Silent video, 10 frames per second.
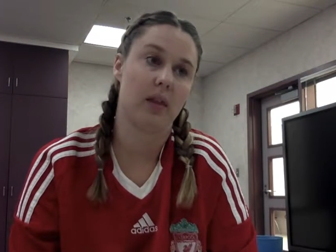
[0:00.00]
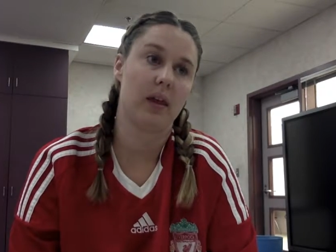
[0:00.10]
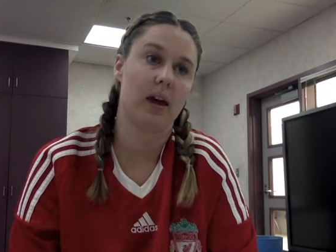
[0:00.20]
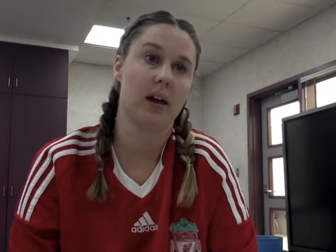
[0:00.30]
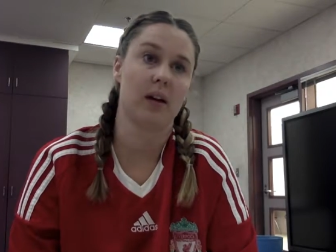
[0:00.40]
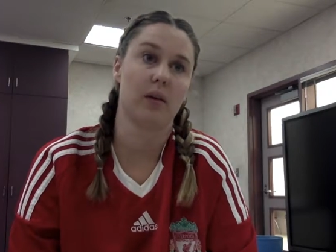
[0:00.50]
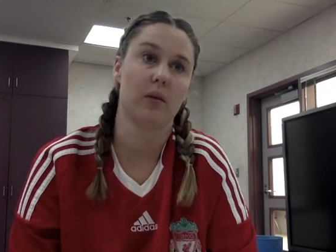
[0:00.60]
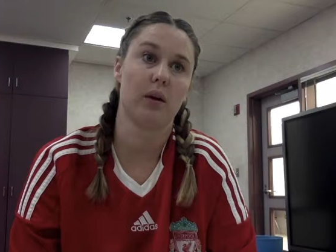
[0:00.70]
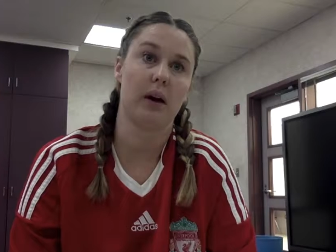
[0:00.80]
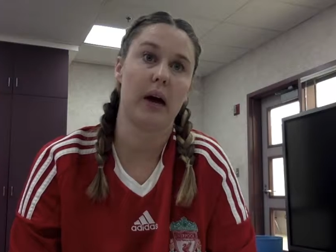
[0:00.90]
Then
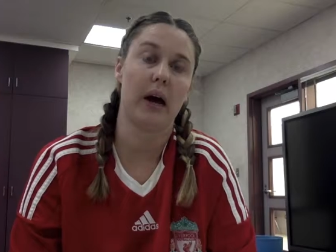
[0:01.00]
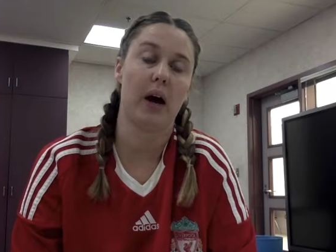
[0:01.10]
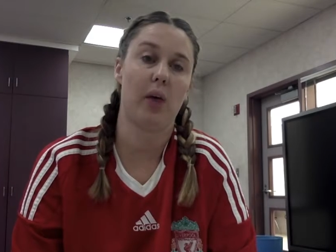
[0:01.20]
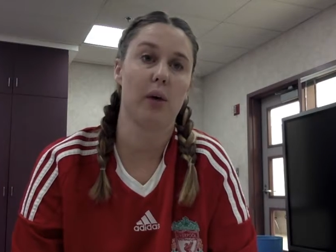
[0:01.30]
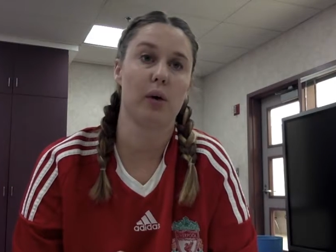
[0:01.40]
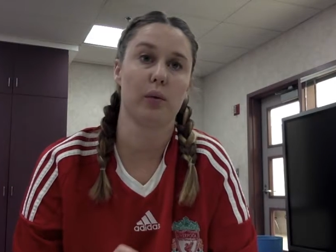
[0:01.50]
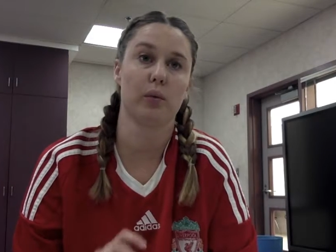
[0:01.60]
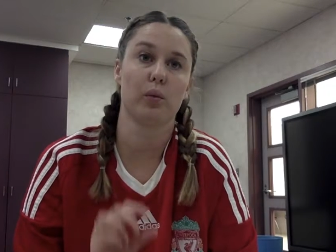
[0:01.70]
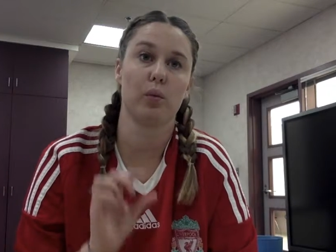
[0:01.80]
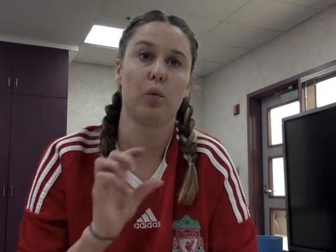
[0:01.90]
how about
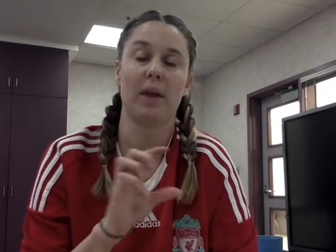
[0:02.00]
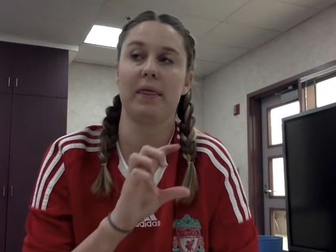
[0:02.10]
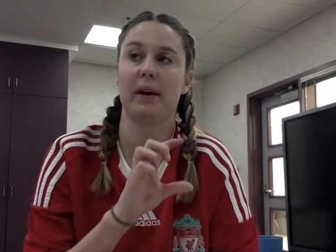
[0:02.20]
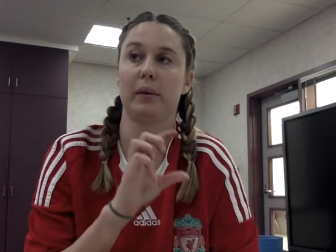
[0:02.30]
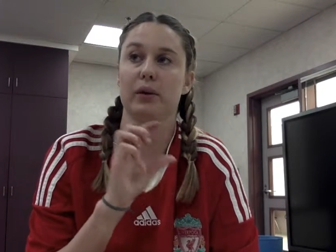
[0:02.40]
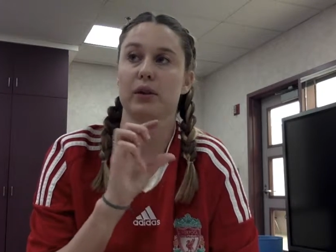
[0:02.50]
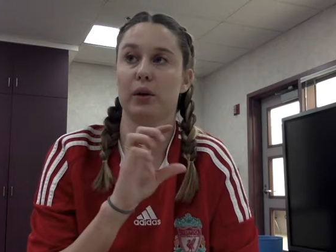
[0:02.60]
when they were